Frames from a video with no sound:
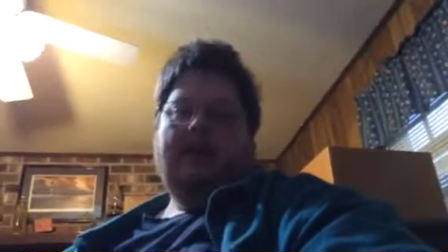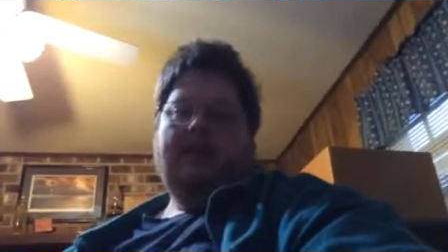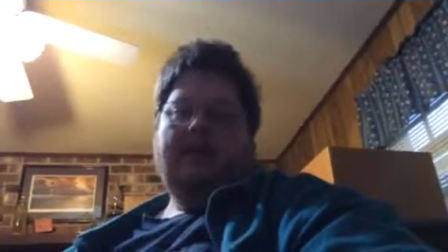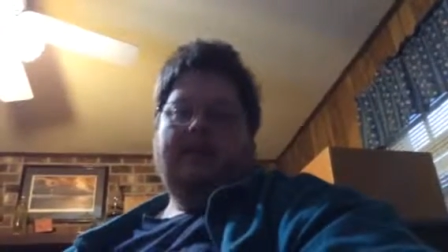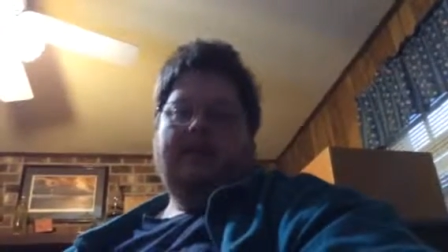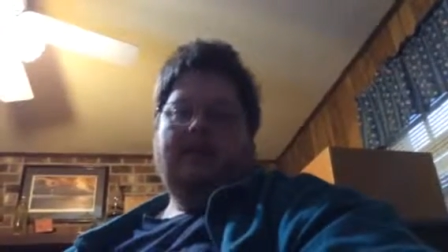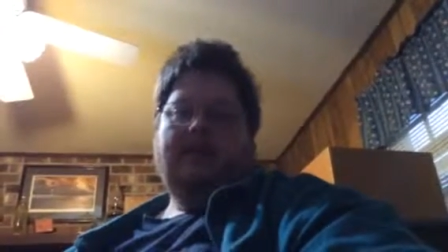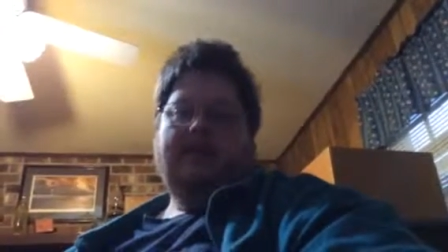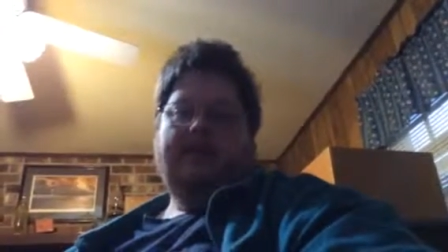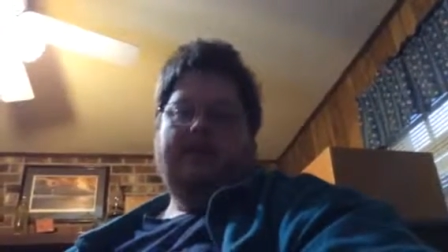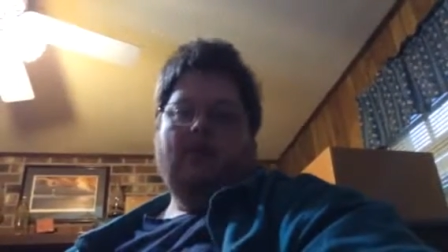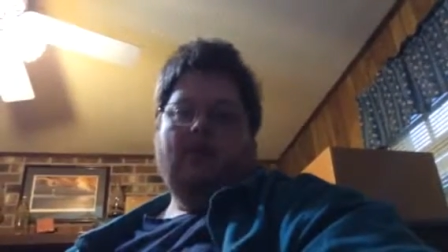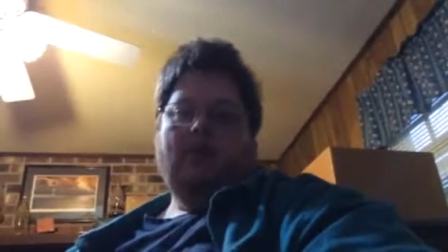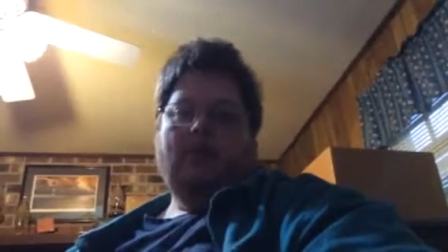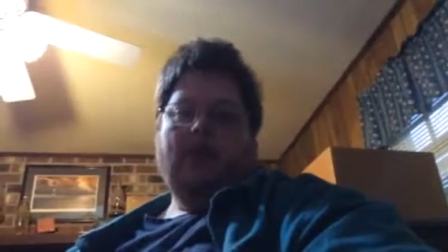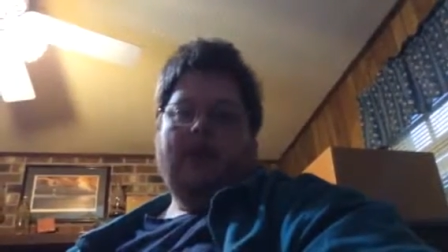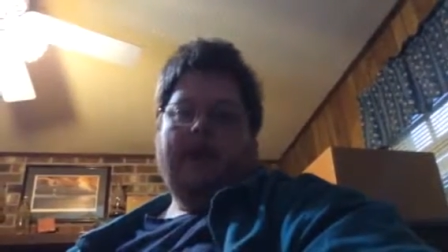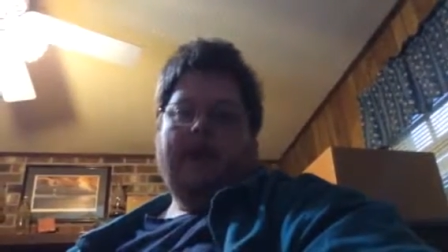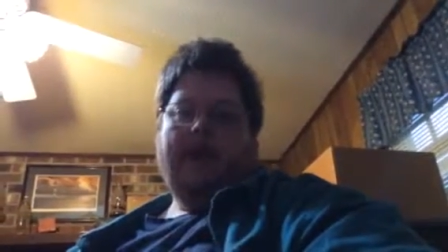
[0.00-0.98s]

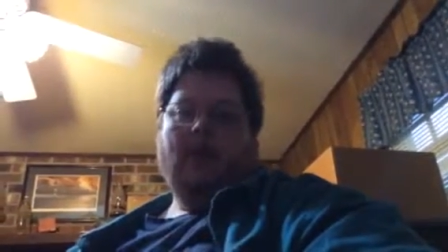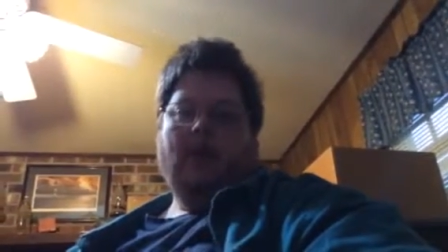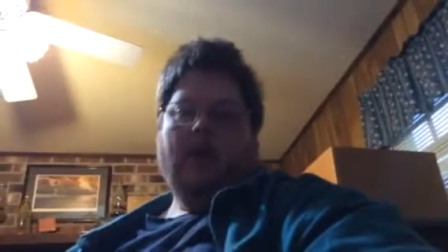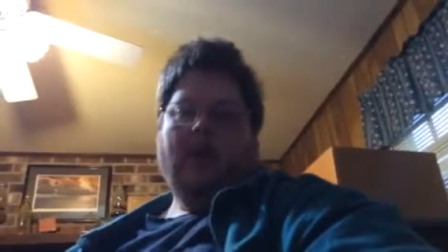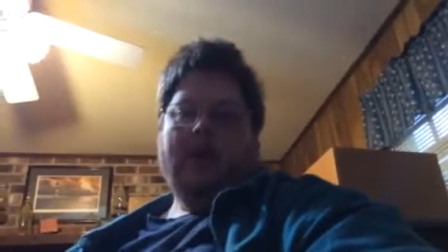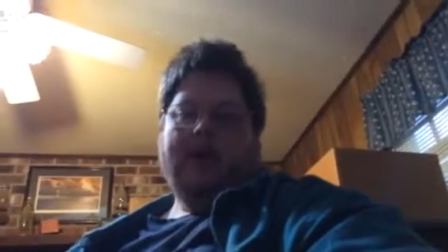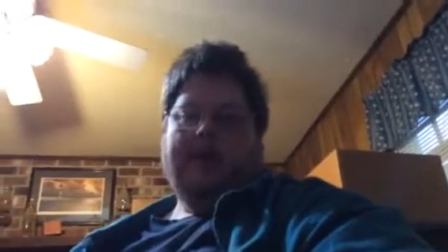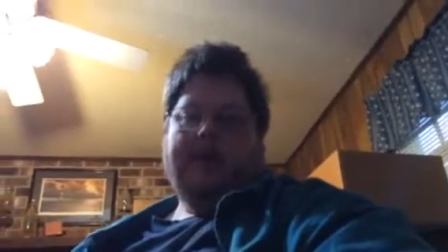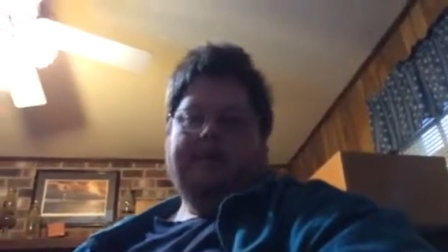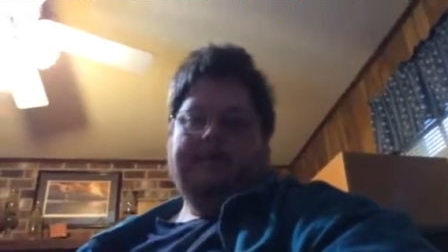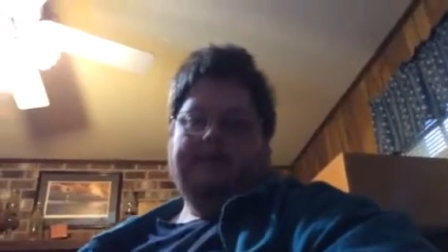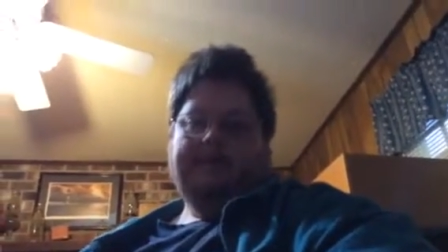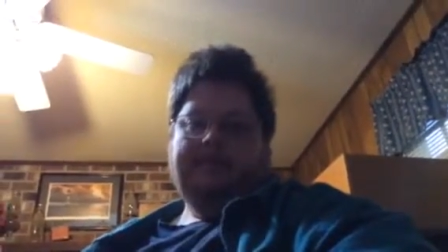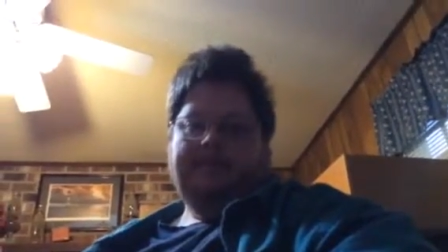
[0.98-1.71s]
KW4AY,